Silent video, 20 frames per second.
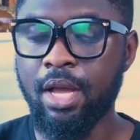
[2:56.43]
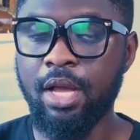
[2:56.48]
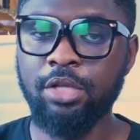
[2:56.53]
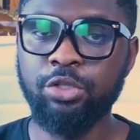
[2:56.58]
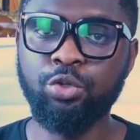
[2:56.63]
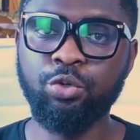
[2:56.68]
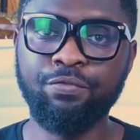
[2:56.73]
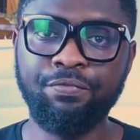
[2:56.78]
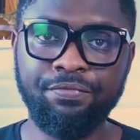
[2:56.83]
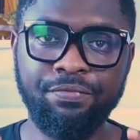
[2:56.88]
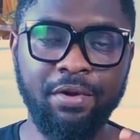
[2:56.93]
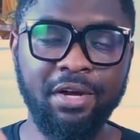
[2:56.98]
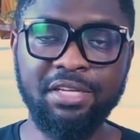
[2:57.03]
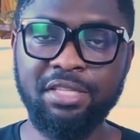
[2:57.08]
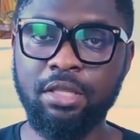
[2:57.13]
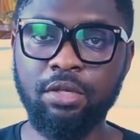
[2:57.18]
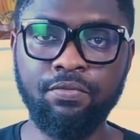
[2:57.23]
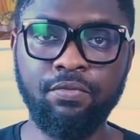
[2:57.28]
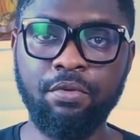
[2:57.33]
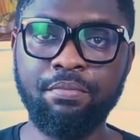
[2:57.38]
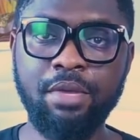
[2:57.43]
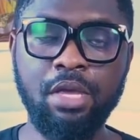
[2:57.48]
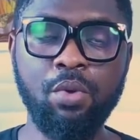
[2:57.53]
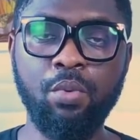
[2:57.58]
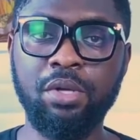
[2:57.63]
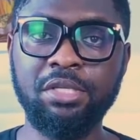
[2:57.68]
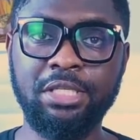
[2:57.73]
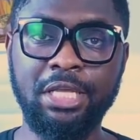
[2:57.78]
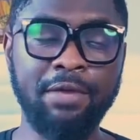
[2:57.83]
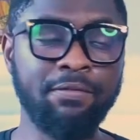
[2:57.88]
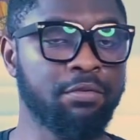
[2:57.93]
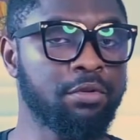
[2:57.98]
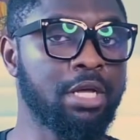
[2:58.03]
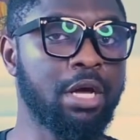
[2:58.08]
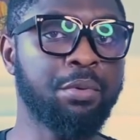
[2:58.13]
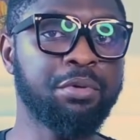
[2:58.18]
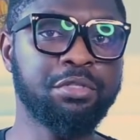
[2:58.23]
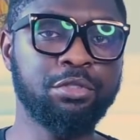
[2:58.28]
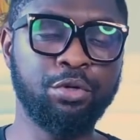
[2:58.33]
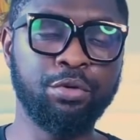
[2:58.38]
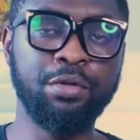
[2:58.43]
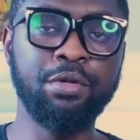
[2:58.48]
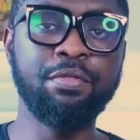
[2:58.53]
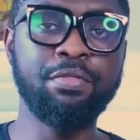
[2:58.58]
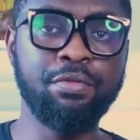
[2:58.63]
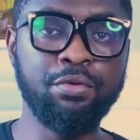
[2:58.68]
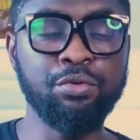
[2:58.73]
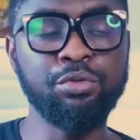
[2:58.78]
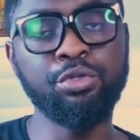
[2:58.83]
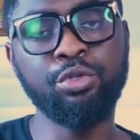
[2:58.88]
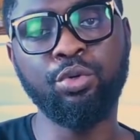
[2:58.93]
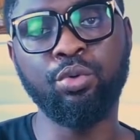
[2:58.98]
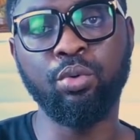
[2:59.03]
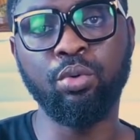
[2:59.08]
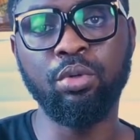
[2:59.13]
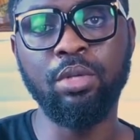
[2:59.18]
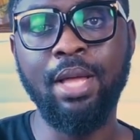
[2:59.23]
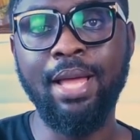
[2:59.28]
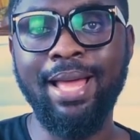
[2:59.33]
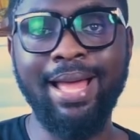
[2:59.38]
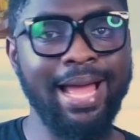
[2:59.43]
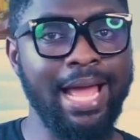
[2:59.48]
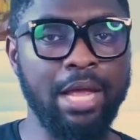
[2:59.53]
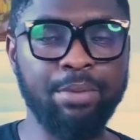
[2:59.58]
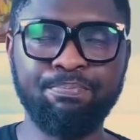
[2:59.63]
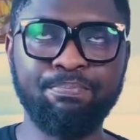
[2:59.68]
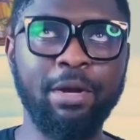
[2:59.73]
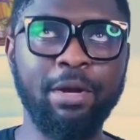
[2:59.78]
So first thing for me was, even though I was going through school, I